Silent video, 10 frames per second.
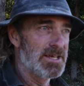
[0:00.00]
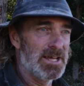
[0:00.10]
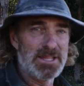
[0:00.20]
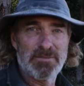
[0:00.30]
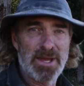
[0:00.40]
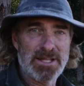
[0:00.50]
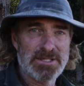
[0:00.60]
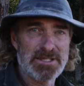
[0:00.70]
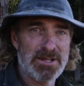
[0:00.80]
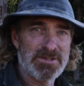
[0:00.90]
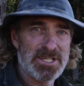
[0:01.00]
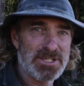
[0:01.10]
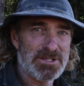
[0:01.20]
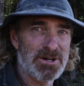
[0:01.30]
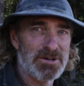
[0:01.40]
and the mounts. Everything
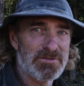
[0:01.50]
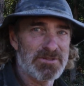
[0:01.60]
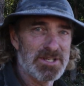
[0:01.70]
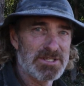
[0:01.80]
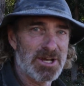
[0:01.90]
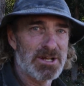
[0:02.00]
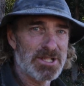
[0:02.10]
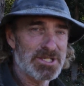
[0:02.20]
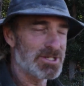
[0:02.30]
solved, totally